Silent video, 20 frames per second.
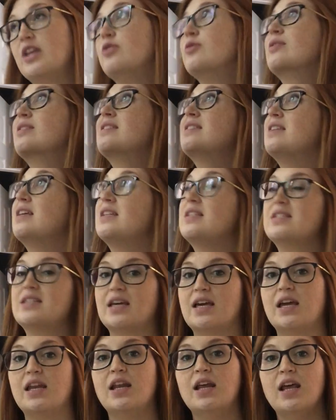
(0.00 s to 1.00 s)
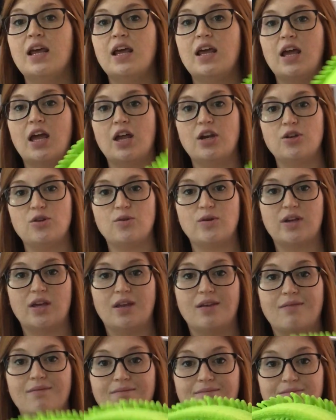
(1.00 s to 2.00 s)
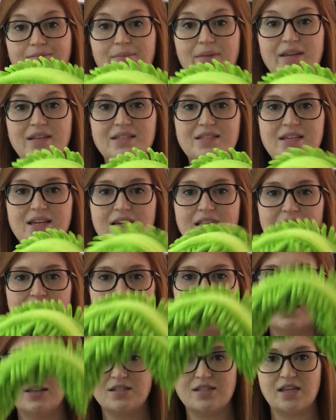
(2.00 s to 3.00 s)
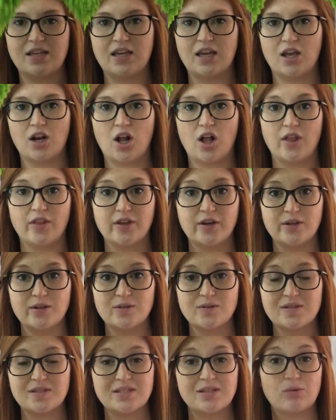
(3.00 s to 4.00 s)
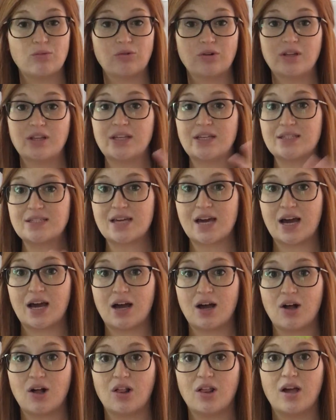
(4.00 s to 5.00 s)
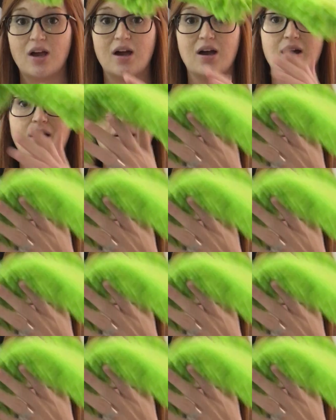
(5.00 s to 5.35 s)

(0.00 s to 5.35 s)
and you extend it, and you can bend it to get all those really tall